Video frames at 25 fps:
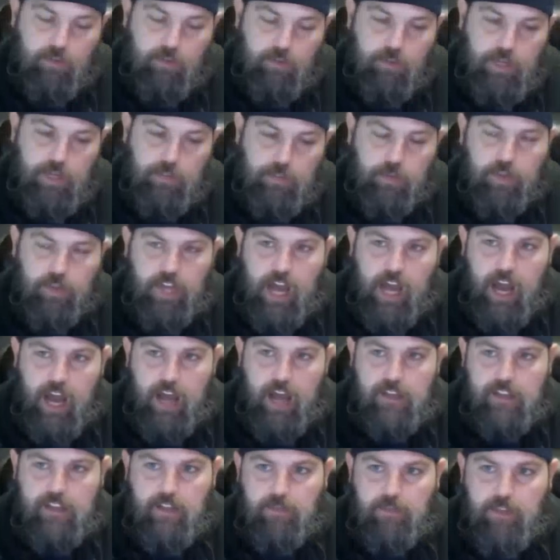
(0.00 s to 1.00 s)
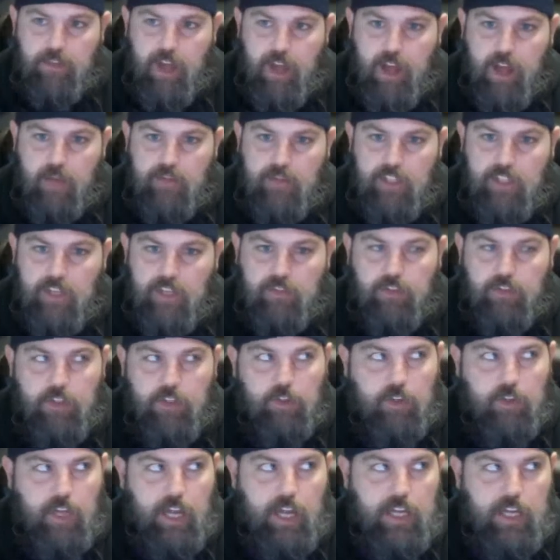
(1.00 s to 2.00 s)
when people die, sometimes they
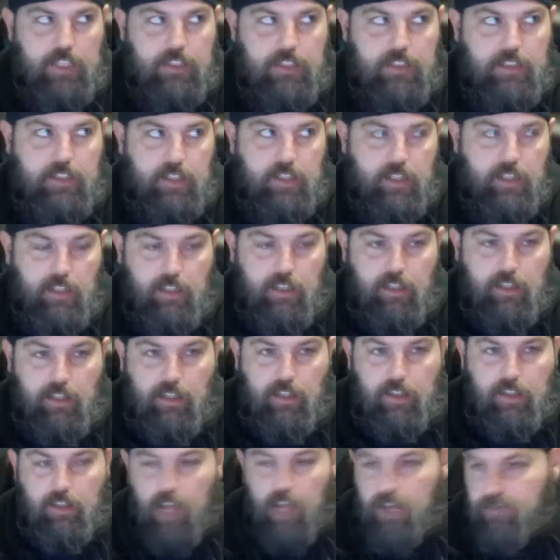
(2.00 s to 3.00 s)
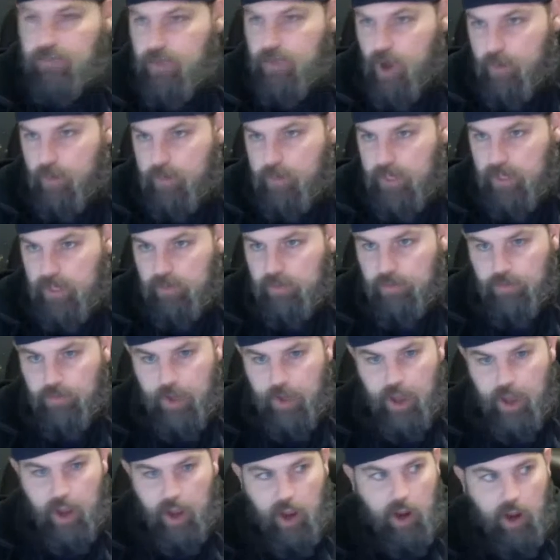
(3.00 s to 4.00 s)
view it as life not being
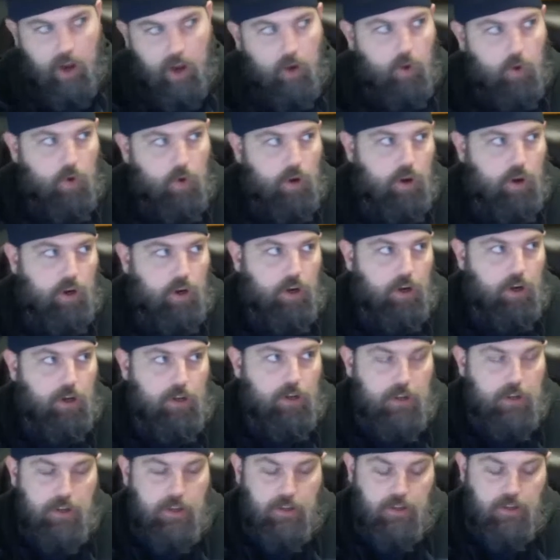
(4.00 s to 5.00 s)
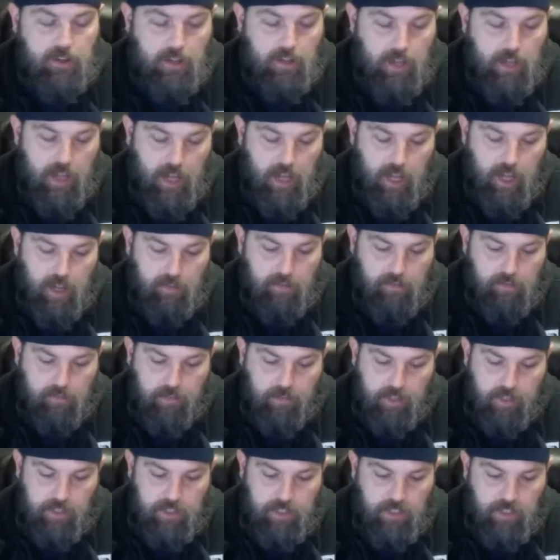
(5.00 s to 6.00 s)
fair, or
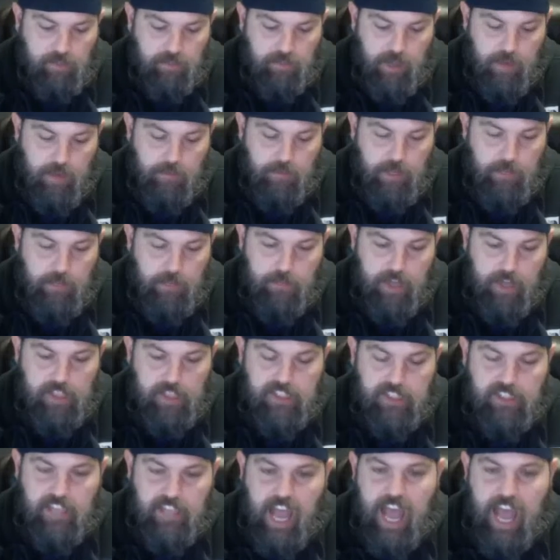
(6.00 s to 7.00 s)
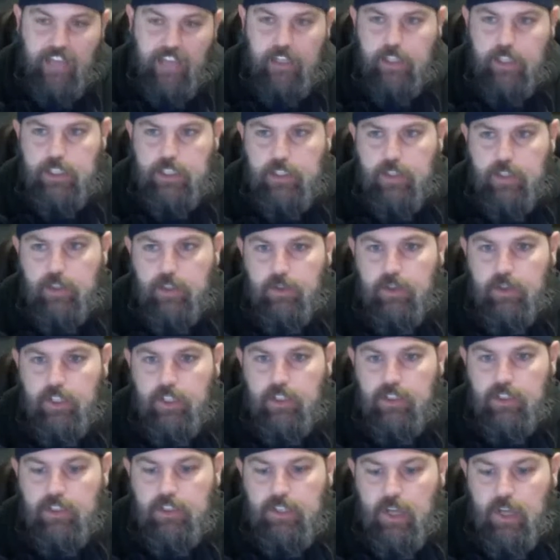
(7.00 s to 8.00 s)
there's an immense sadness to
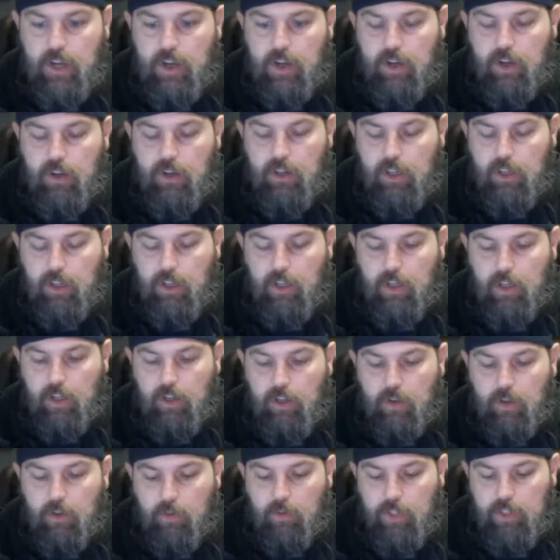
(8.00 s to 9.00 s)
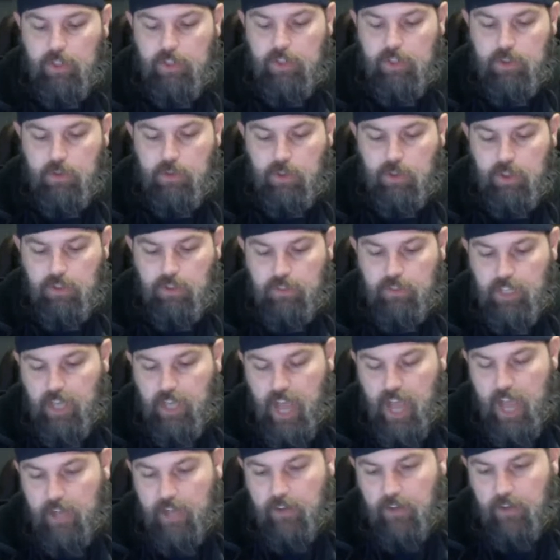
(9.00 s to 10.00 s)
it, so we sort of
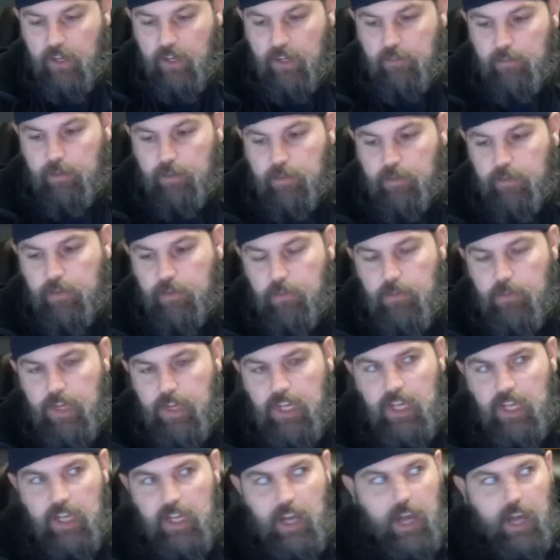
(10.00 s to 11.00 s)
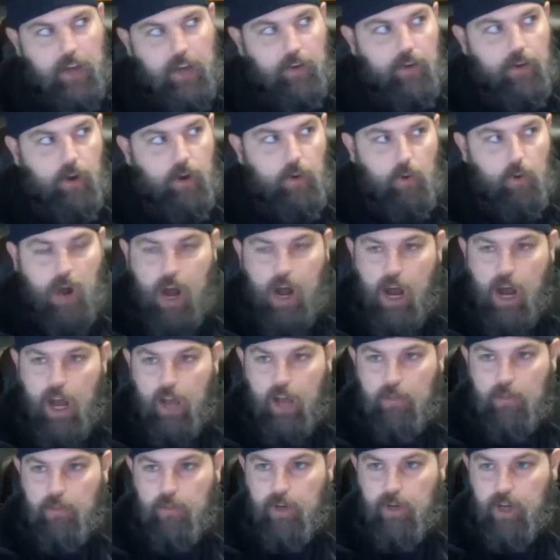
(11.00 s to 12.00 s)
get angry. But for me, I don't know
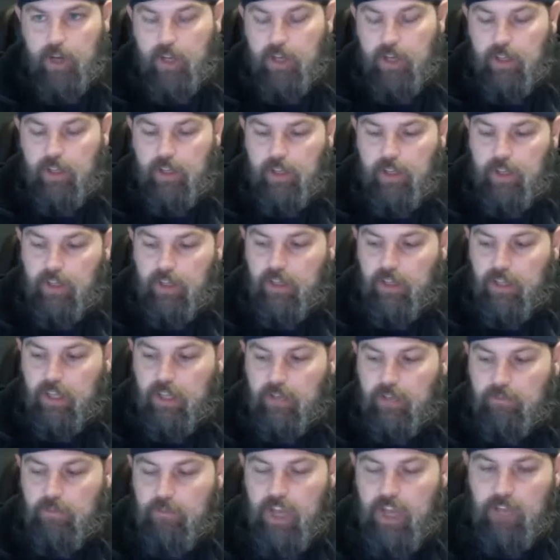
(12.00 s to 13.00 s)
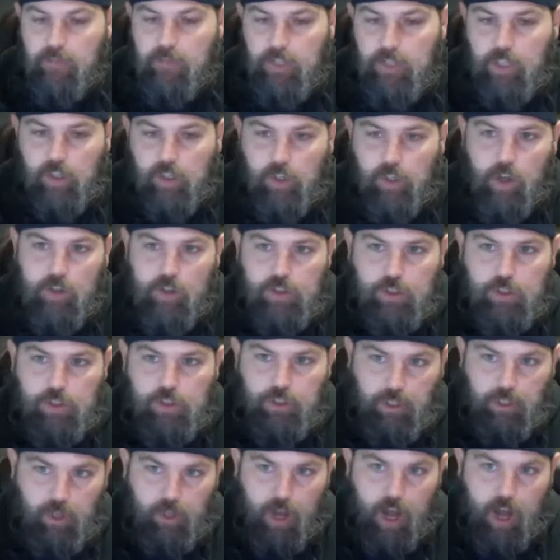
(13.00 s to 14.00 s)
why, but it made me
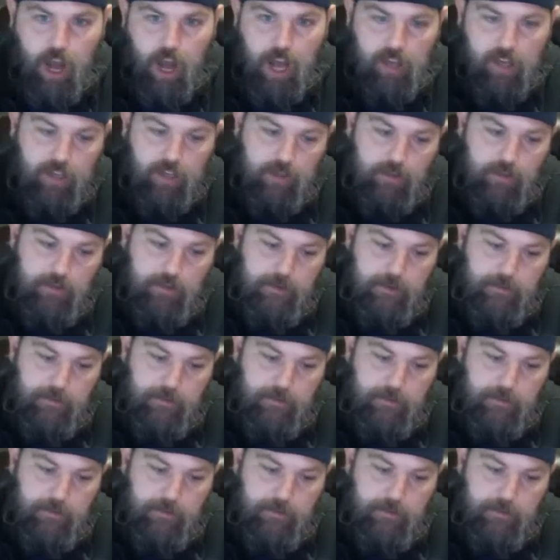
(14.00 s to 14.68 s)
closer to God.